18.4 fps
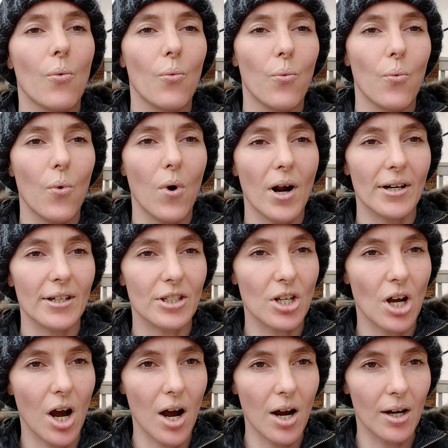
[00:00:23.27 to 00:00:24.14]
want to
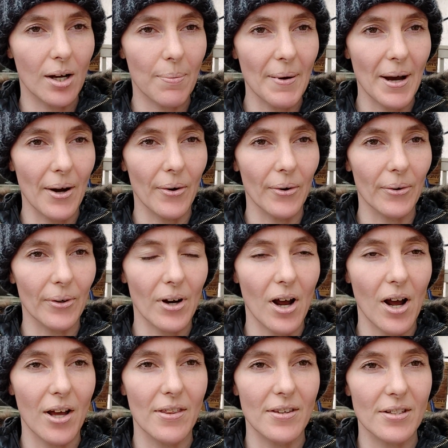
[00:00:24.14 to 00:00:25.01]
talk about
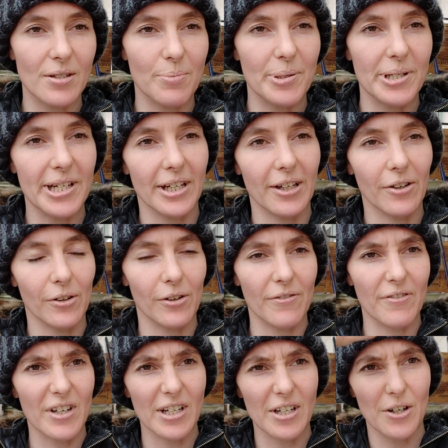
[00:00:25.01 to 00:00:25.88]
on this
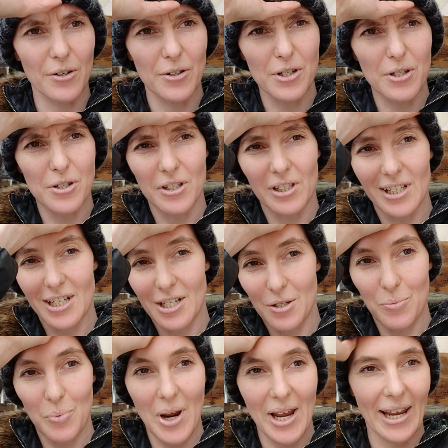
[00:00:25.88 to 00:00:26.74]
particular video. Usually I
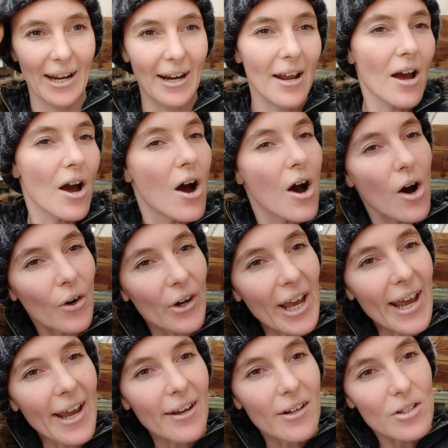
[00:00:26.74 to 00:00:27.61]
just wing it.
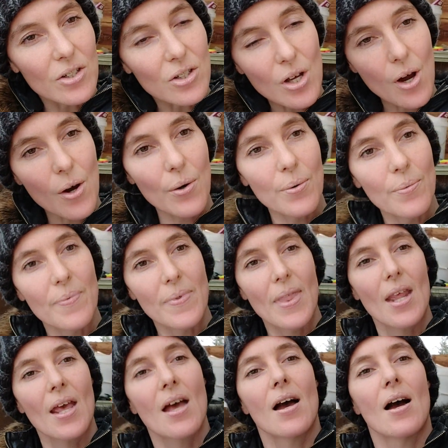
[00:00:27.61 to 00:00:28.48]
Okay, so
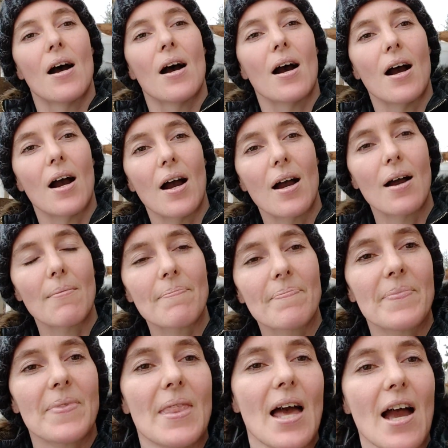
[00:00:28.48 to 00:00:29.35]

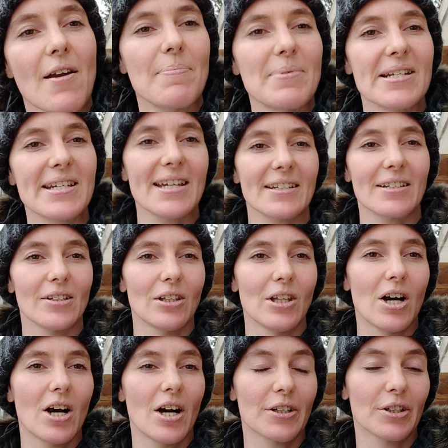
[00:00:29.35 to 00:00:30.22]
I've been getting a
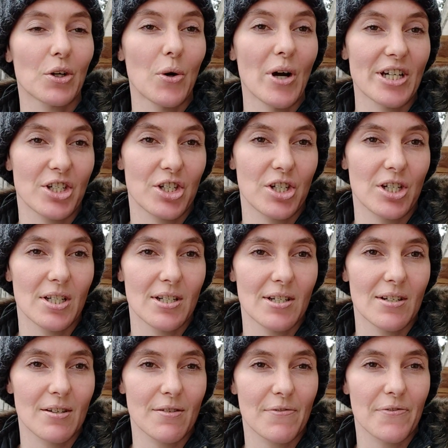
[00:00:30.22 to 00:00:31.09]
lot of
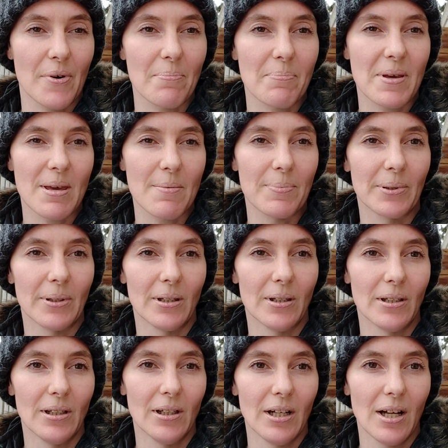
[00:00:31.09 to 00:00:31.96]
questions from
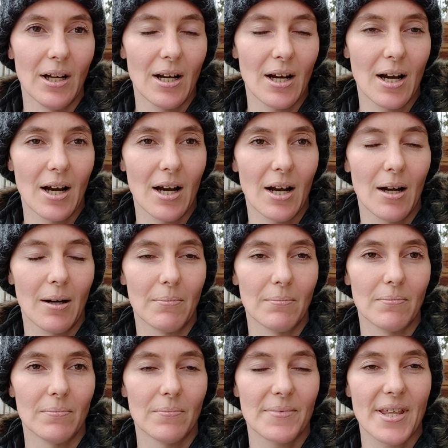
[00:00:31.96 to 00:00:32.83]
people
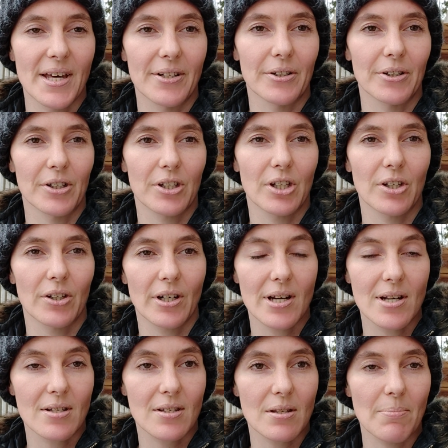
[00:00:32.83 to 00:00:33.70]
that are
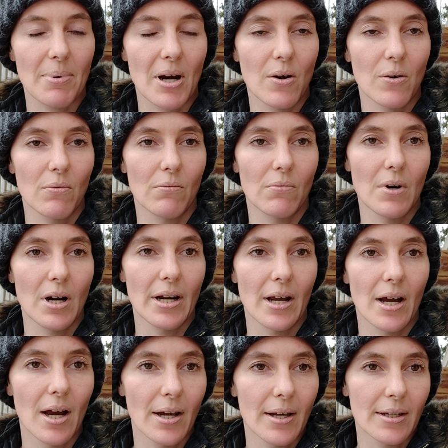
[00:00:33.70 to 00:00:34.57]
curious about what
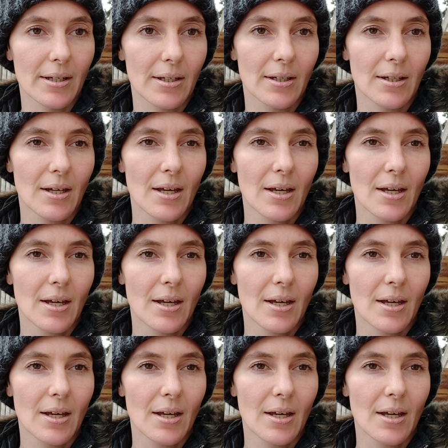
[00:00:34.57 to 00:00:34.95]
I